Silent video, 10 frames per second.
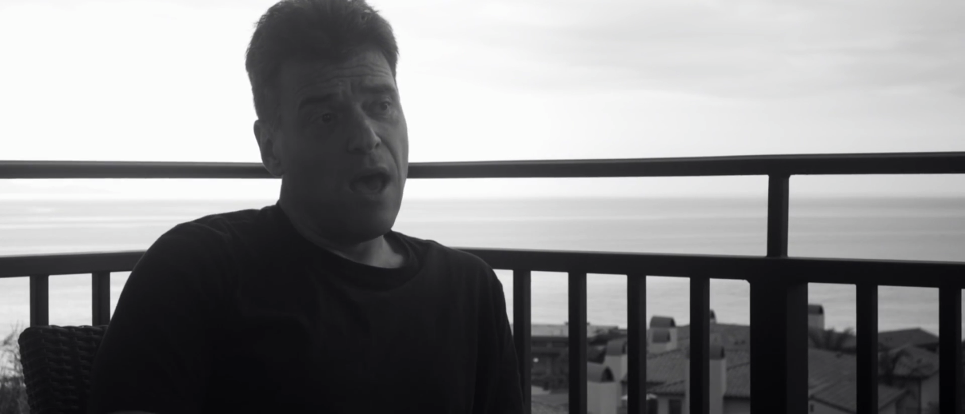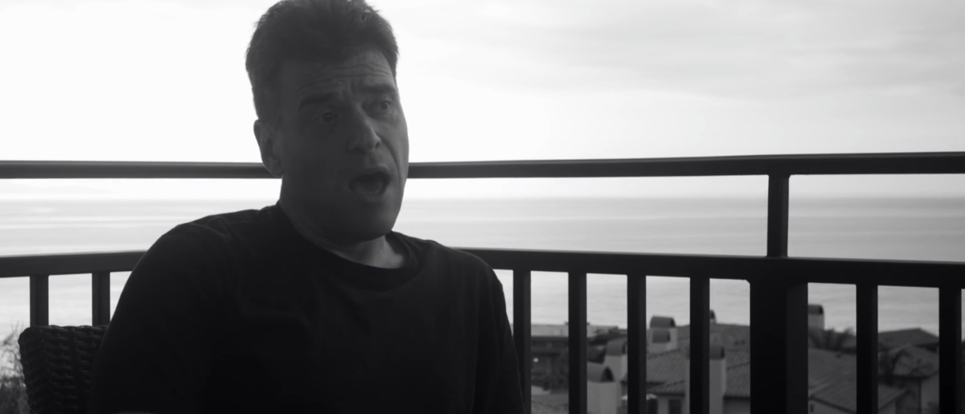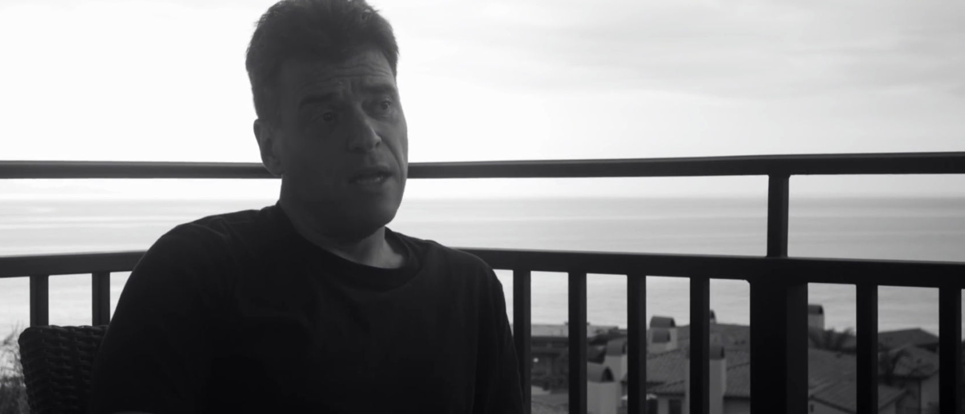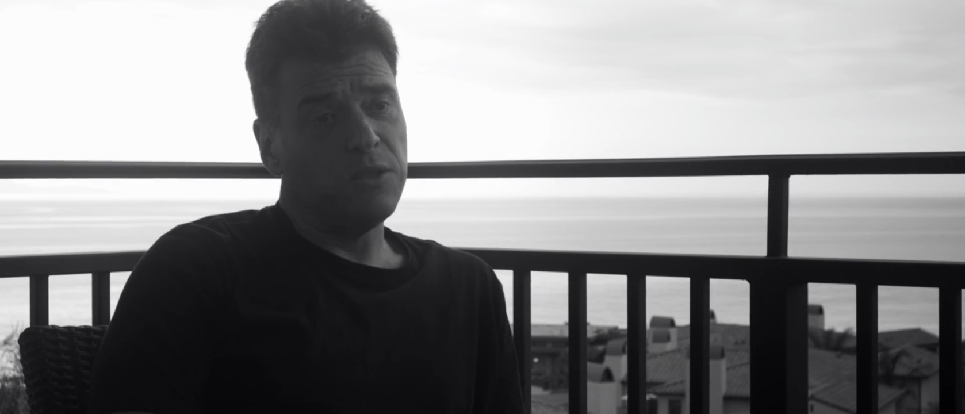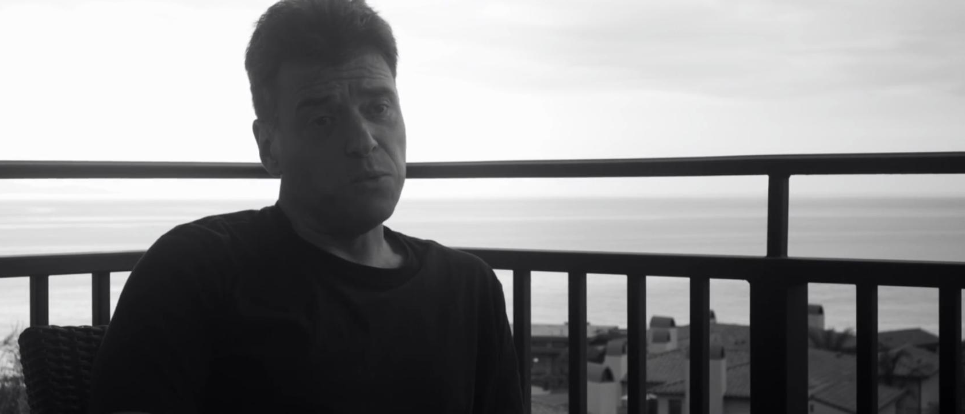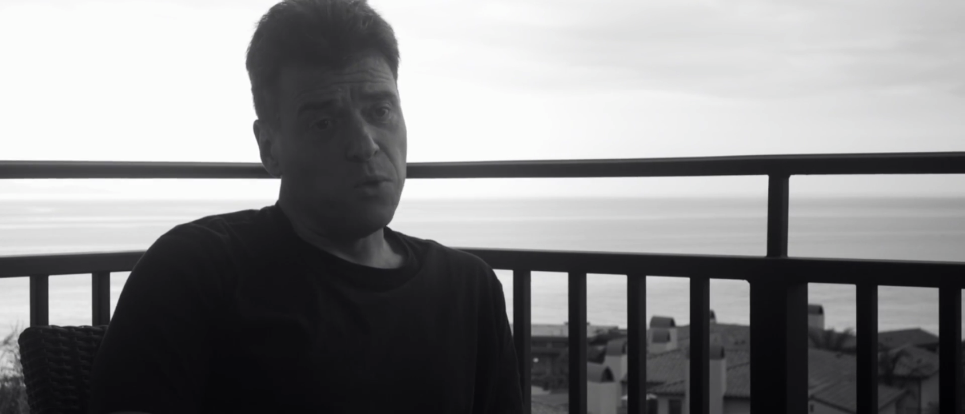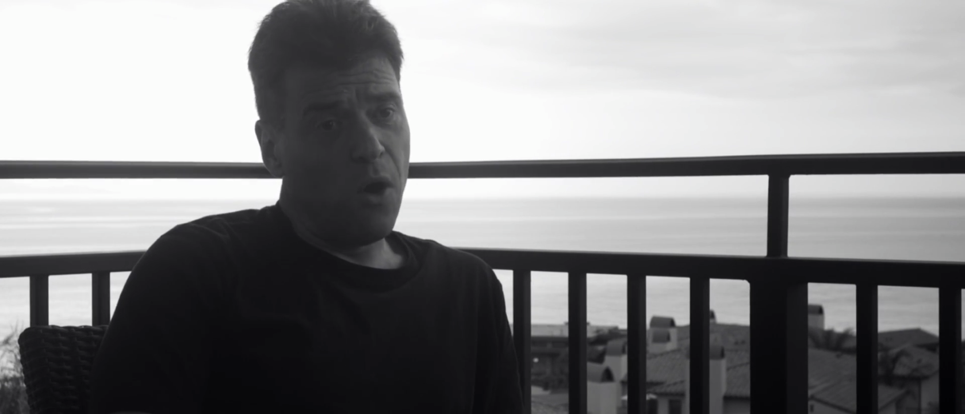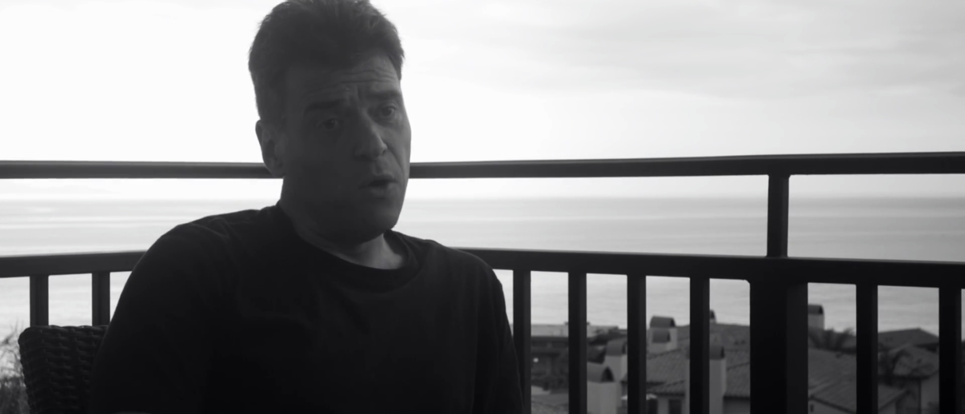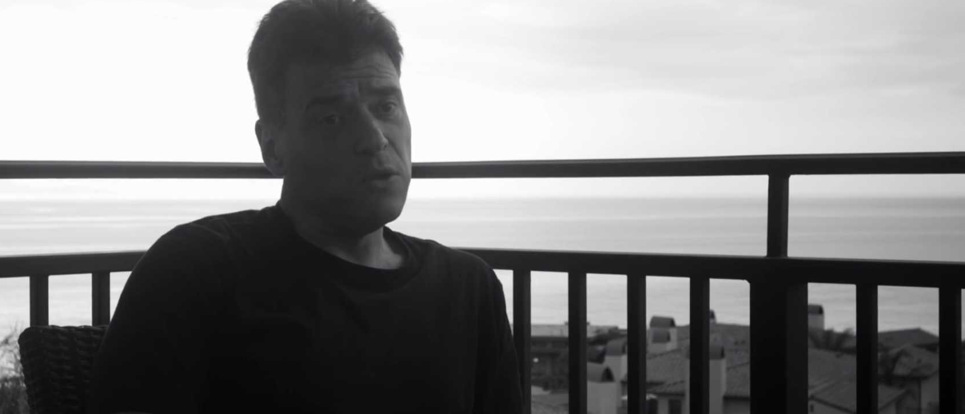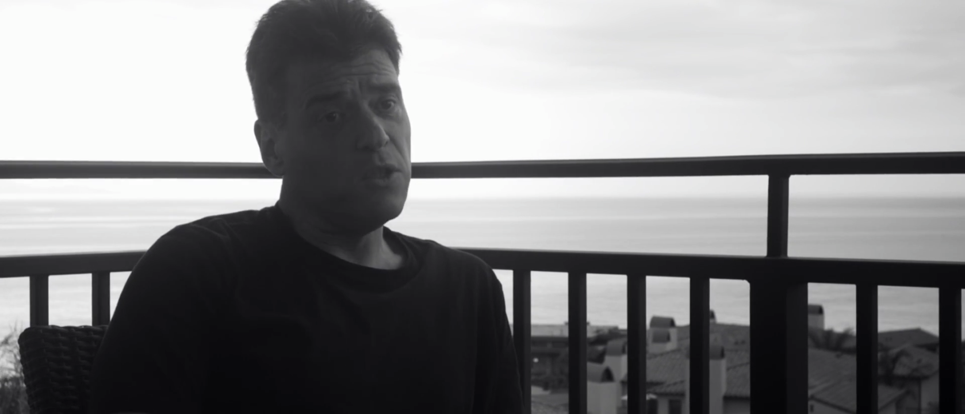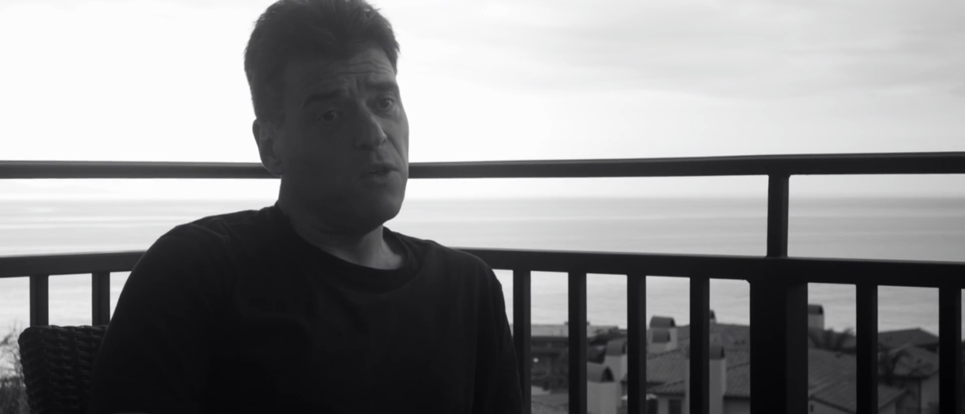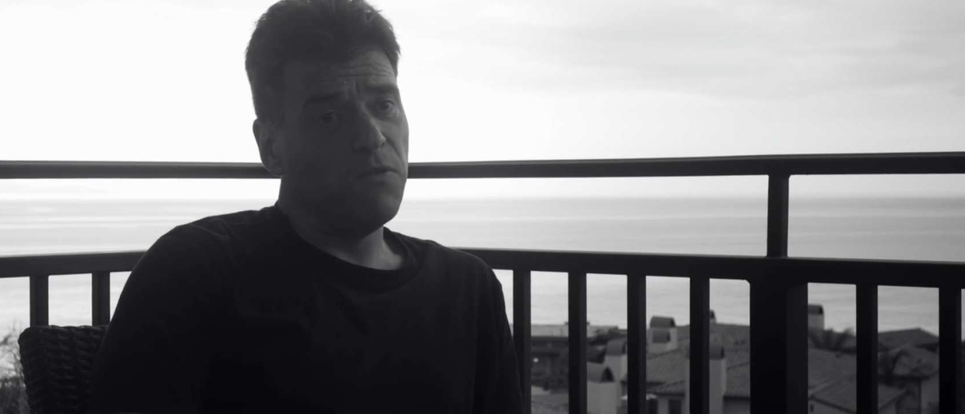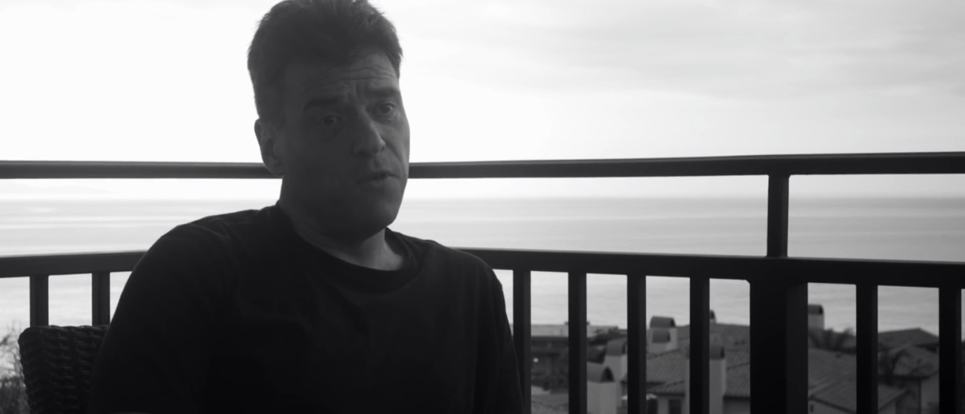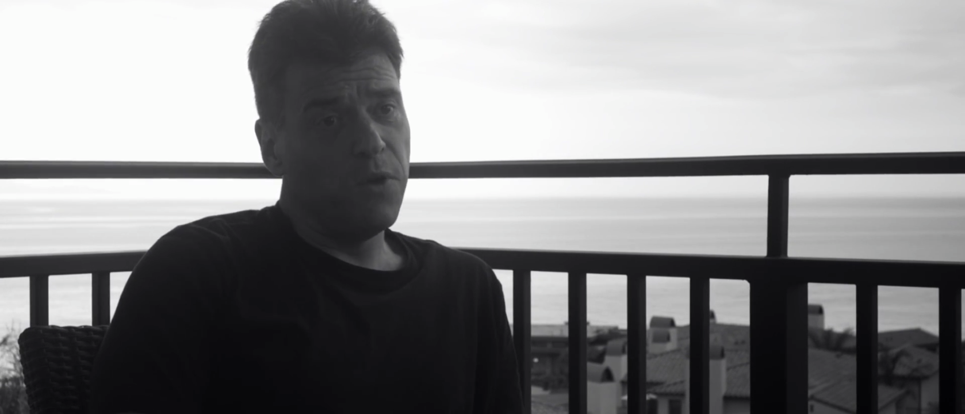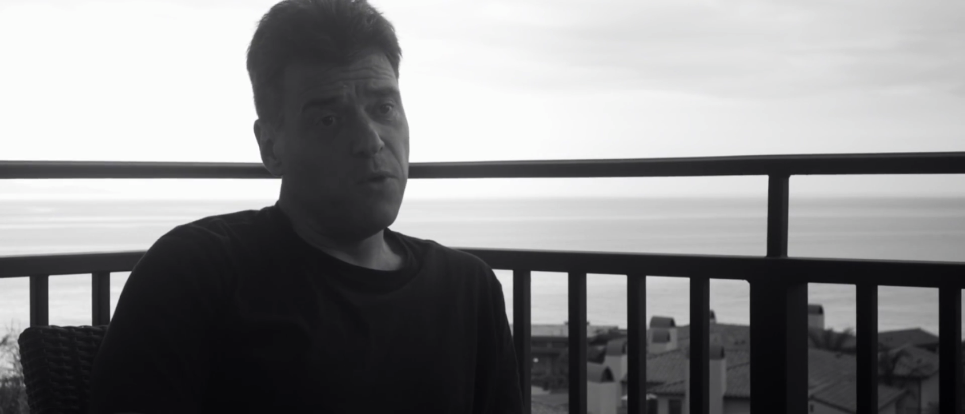And it's wrong to
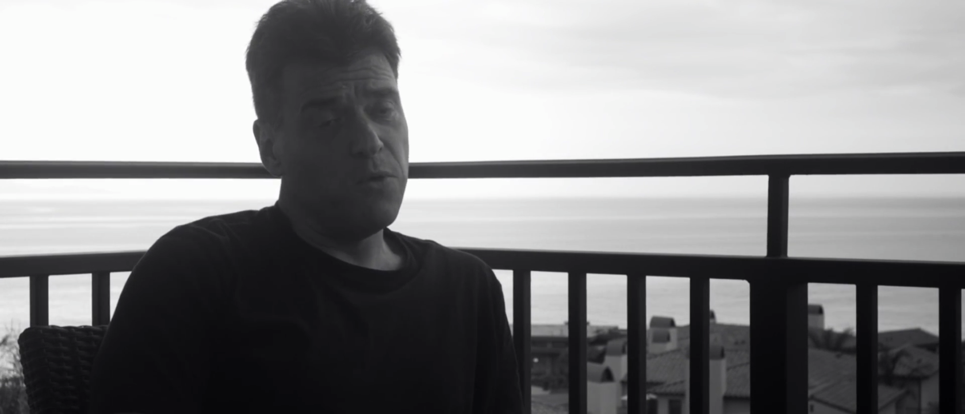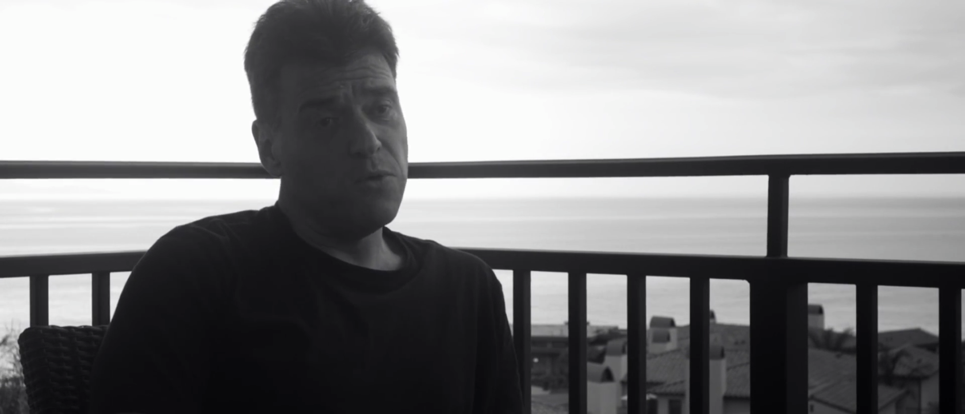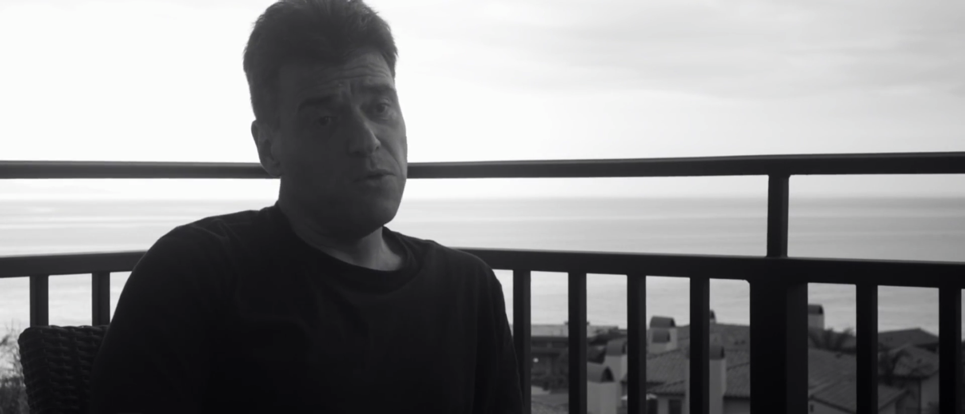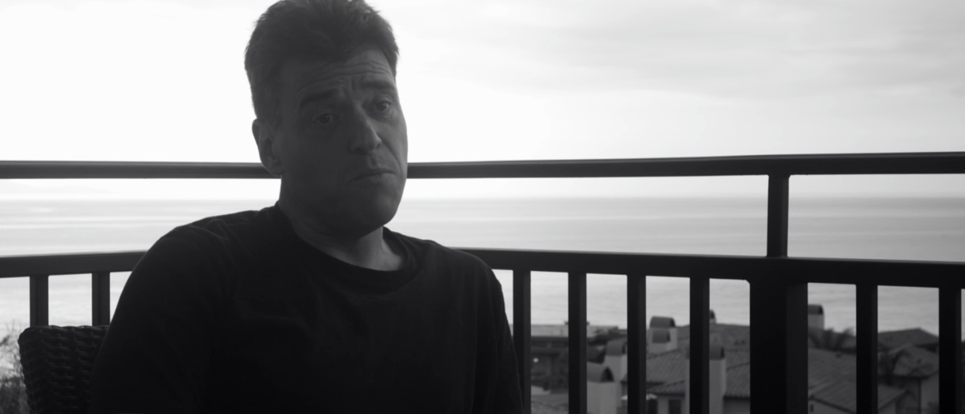confuse